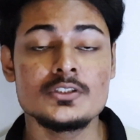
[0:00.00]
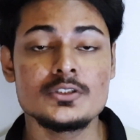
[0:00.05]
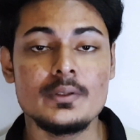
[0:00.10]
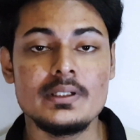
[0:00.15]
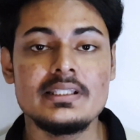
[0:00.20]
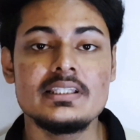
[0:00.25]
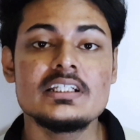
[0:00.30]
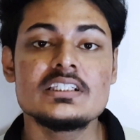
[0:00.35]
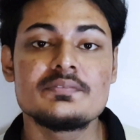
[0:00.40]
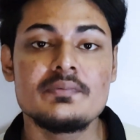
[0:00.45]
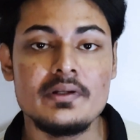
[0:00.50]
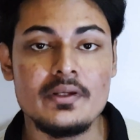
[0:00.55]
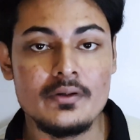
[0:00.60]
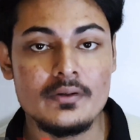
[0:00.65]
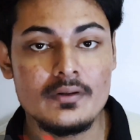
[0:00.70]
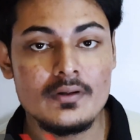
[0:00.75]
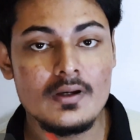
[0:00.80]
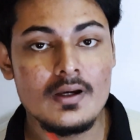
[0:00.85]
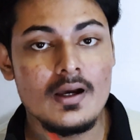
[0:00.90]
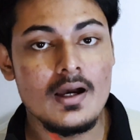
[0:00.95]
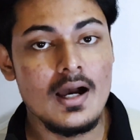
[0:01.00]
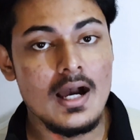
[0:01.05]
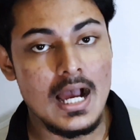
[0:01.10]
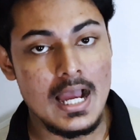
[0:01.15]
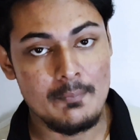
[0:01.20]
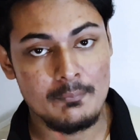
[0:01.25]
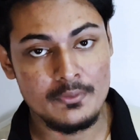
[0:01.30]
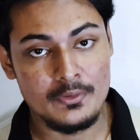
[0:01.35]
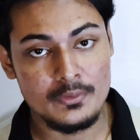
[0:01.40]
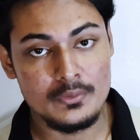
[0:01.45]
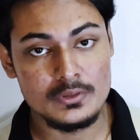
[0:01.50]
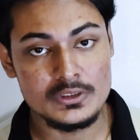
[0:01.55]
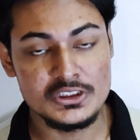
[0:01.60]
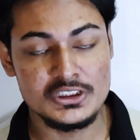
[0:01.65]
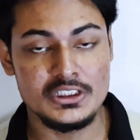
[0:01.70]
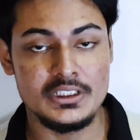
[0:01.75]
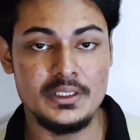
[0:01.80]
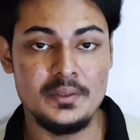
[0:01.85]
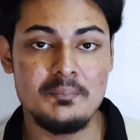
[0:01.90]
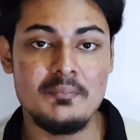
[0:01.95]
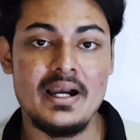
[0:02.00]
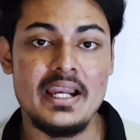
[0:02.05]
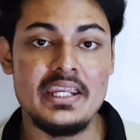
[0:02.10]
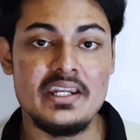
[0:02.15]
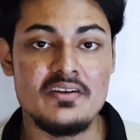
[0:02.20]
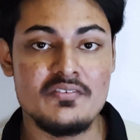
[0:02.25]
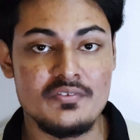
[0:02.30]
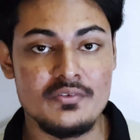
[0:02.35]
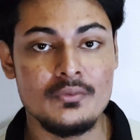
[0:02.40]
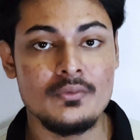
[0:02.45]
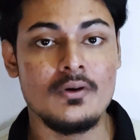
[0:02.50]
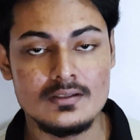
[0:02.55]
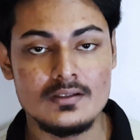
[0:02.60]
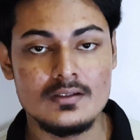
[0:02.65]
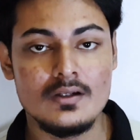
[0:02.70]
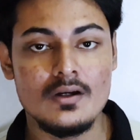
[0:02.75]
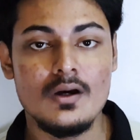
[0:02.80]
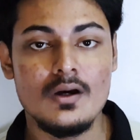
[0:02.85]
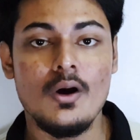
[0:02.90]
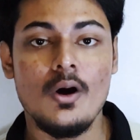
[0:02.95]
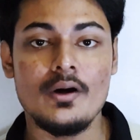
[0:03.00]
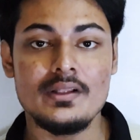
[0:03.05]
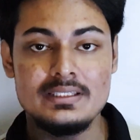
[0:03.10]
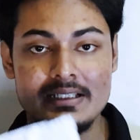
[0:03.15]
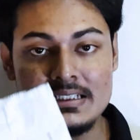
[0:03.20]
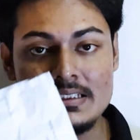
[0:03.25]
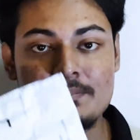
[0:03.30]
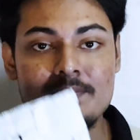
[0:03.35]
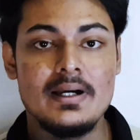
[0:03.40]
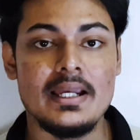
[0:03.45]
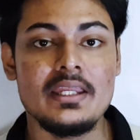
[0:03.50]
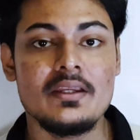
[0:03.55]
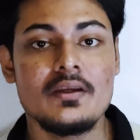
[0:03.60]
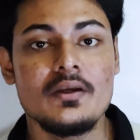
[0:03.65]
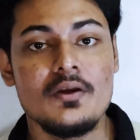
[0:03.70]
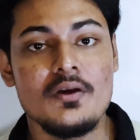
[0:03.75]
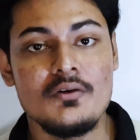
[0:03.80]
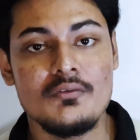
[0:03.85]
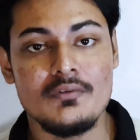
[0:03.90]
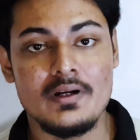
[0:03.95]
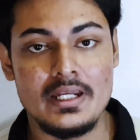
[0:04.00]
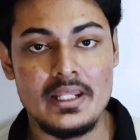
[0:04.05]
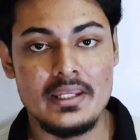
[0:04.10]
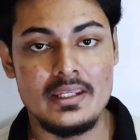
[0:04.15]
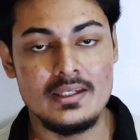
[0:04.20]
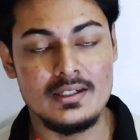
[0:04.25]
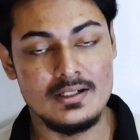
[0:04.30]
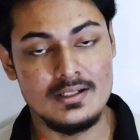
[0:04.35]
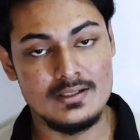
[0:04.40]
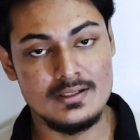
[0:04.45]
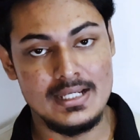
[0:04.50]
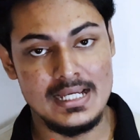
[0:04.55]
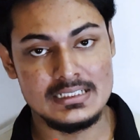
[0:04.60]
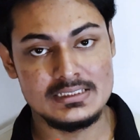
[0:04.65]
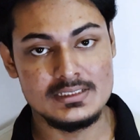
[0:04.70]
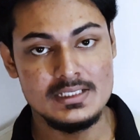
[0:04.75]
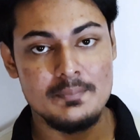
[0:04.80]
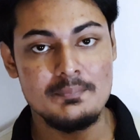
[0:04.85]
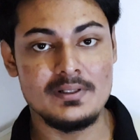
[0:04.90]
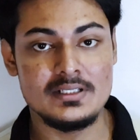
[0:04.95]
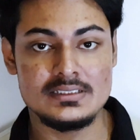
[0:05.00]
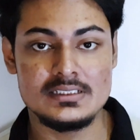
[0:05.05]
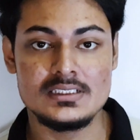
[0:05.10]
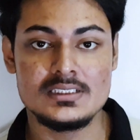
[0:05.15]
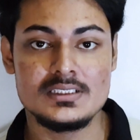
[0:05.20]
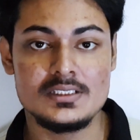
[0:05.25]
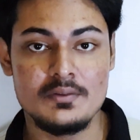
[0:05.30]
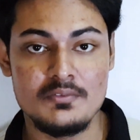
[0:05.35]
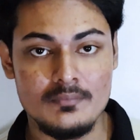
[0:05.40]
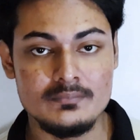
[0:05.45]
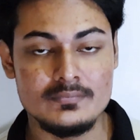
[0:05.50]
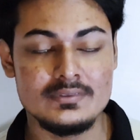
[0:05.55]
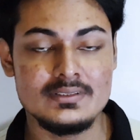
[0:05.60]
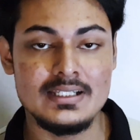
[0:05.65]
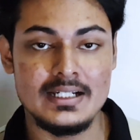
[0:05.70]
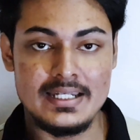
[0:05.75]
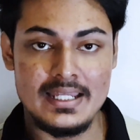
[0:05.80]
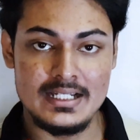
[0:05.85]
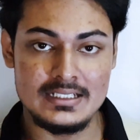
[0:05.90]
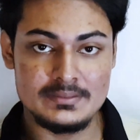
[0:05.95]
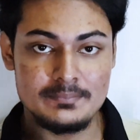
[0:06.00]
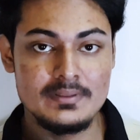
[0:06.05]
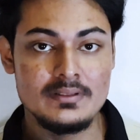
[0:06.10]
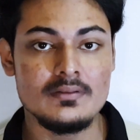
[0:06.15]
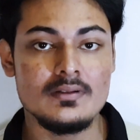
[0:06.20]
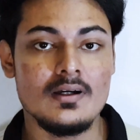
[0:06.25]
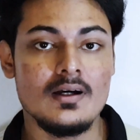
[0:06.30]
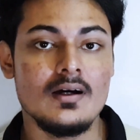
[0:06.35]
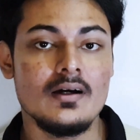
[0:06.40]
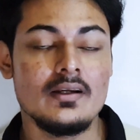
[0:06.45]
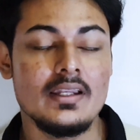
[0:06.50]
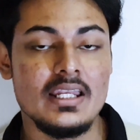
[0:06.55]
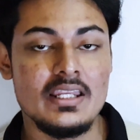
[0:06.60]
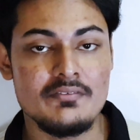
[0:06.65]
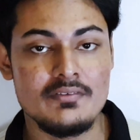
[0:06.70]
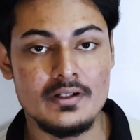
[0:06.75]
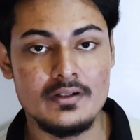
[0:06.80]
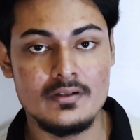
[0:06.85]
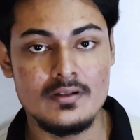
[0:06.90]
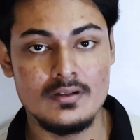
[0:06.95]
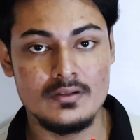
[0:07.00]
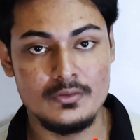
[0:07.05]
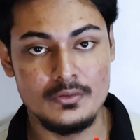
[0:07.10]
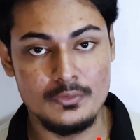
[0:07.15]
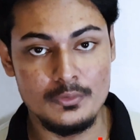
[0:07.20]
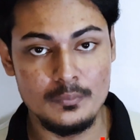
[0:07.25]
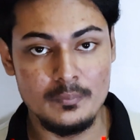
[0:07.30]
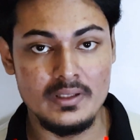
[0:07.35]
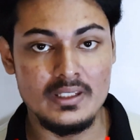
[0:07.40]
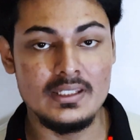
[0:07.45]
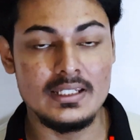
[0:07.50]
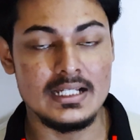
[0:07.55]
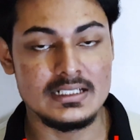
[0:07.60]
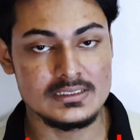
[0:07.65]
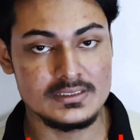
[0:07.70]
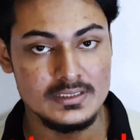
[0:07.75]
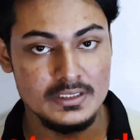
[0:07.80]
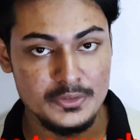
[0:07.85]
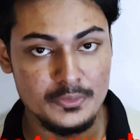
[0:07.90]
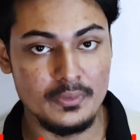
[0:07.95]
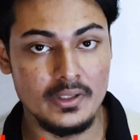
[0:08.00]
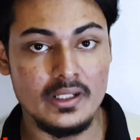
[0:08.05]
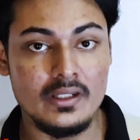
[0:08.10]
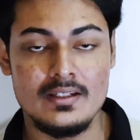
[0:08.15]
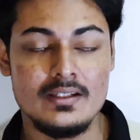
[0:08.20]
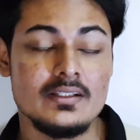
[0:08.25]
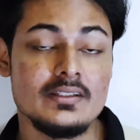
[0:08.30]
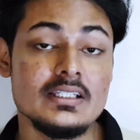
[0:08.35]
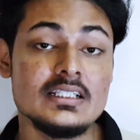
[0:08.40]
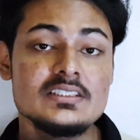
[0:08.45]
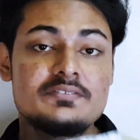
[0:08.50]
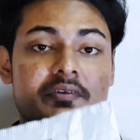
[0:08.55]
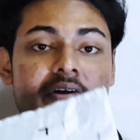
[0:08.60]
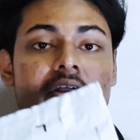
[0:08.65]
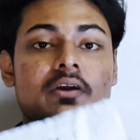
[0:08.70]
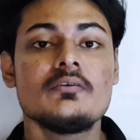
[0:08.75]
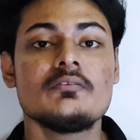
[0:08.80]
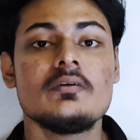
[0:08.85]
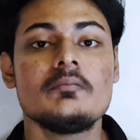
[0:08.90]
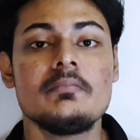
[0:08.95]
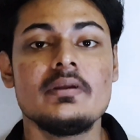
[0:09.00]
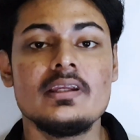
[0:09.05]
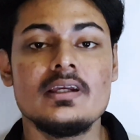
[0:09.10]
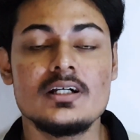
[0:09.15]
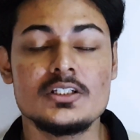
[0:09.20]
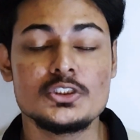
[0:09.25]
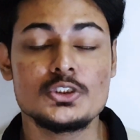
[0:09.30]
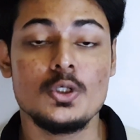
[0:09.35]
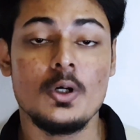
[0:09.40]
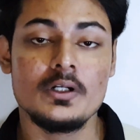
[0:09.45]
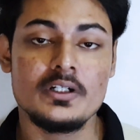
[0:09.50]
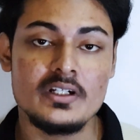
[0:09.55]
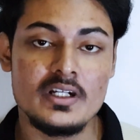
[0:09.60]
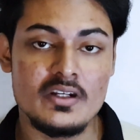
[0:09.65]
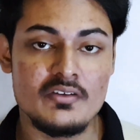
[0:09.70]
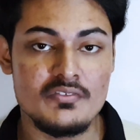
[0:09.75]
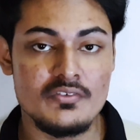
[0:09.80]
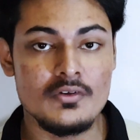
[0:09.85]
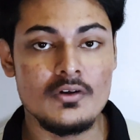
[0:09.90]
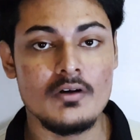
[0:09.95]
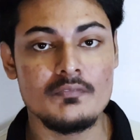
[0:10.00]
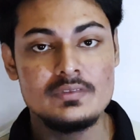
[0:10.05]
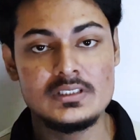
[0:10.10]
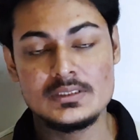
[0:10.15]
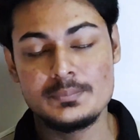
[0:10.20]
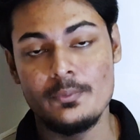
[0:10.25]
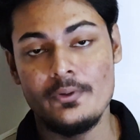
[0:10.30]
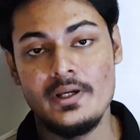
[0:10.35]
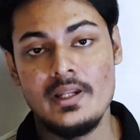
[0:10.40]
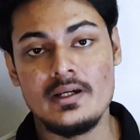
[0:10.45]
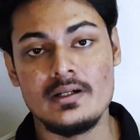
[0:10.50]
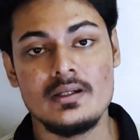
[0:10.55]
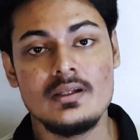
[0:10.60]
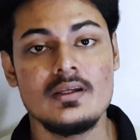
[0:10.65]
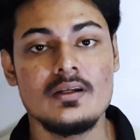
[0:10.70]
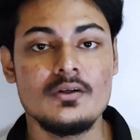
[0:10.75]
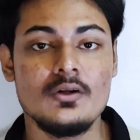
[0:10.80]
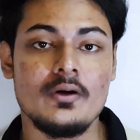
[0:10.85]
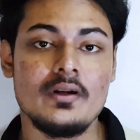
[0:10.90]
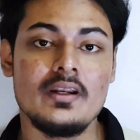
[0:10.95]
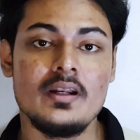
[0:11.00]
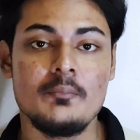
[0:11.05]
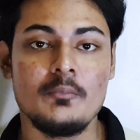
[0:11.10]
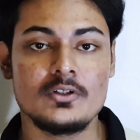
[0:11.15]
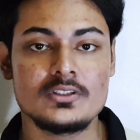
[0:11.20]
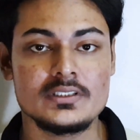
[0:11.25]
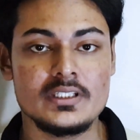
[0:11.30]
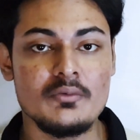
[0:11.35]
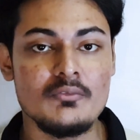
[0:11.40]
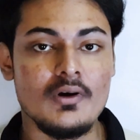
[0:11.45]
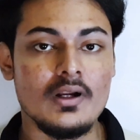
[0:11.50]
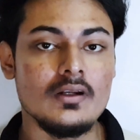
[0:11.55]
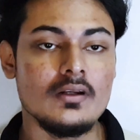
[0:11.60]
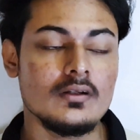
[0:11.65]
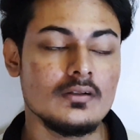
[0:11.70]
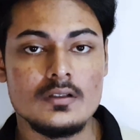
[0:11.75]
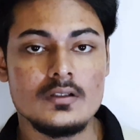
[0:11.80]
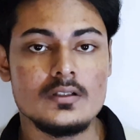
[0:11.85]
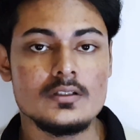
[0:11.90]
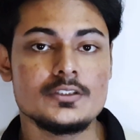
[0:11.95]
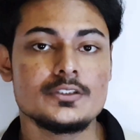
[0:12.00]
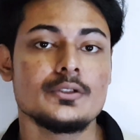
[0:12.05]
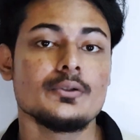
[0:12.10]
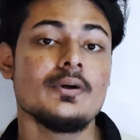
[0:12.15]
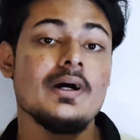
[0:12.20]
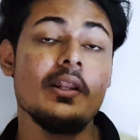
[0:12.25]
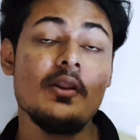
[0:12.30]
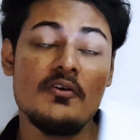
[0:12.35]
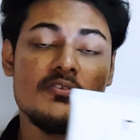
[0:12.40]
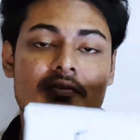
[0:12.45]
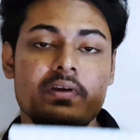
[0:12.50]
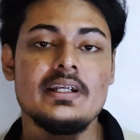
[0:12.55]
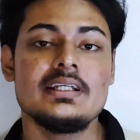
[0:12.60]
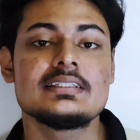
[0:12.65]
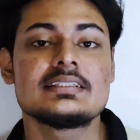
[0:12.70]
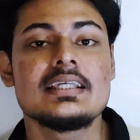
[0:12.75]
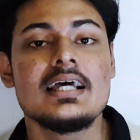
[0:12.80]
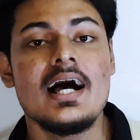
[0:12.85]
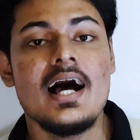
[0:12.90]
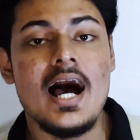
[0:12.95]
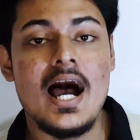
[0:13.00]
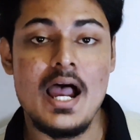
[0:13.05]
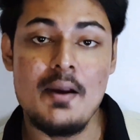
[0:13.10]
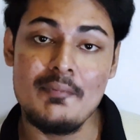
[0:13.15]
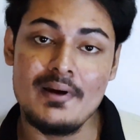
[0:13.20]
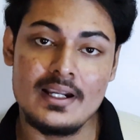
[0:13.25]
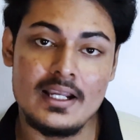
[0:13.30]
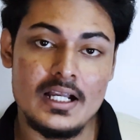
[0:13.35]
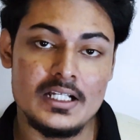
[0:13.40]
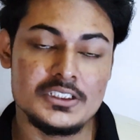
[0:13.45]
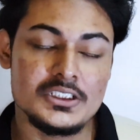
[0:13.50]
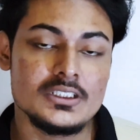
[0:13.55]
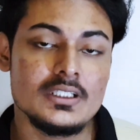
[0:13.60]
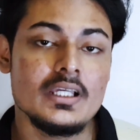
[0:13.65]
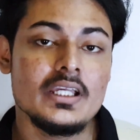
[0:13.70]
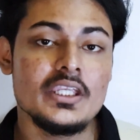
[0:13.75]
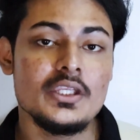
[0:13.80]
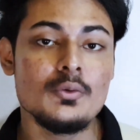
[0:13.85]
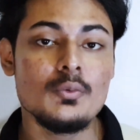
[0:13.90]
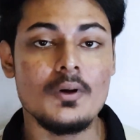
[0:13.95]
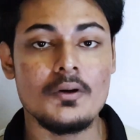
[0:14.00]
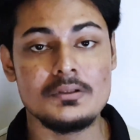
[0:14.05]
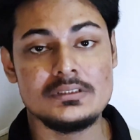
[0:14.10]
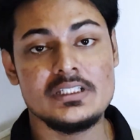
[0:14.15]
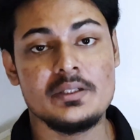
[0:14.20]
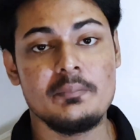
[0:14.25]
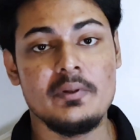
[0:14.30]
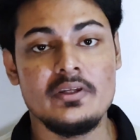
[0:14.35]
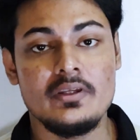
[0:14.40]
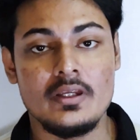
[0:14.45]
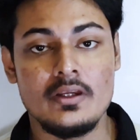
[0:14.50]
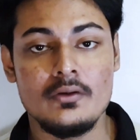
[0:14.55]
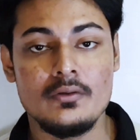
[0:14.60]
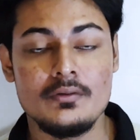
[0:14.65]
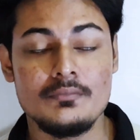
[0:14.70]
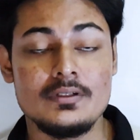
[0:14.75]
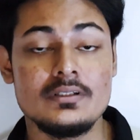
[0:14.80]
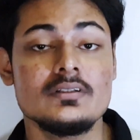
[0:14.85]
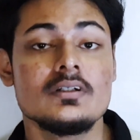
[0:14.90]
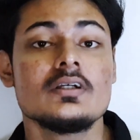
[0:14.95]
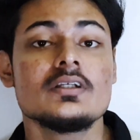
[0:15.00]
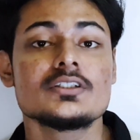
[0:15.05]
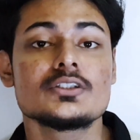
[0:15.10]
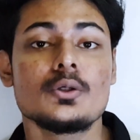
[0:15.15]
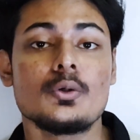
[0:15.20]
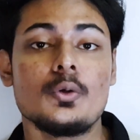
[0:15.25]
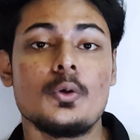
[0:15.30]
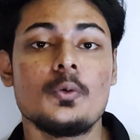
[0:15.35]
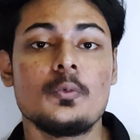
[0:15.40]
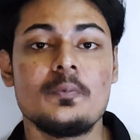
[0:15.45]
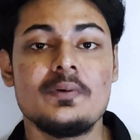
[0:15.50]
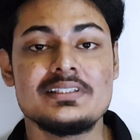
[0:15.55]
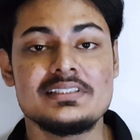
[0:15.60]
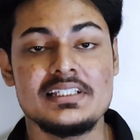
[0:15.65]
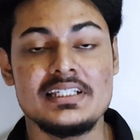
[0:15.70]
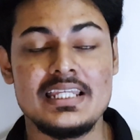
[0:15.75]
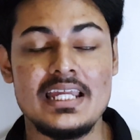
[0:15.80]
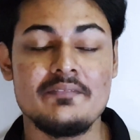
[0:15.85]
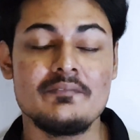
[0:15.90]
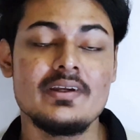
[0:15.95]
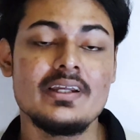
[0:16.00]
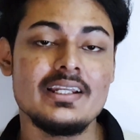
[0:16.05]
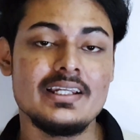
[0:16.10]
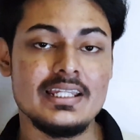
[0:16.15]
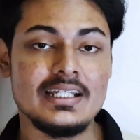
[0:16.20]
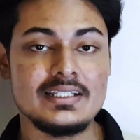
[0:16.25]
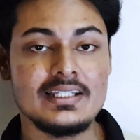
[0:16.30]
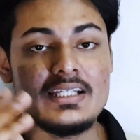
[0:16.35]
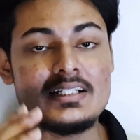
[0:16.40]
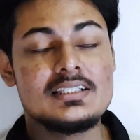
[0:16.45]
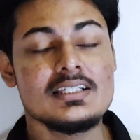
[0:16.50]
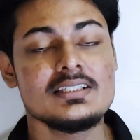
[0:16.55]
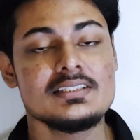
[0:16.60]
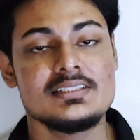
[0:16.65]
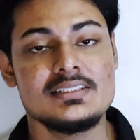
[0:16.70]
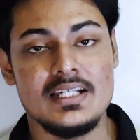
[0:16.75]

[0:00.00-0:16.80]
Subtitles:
So in this video I'm going to share my review on this mic, what I actually purchased that has been delivered to me actually today. This video will be a short review of this product, not an unboxing one. So hello friends, I'm Akash, you are watching Tech YouTuber, so don't wasting time, let's get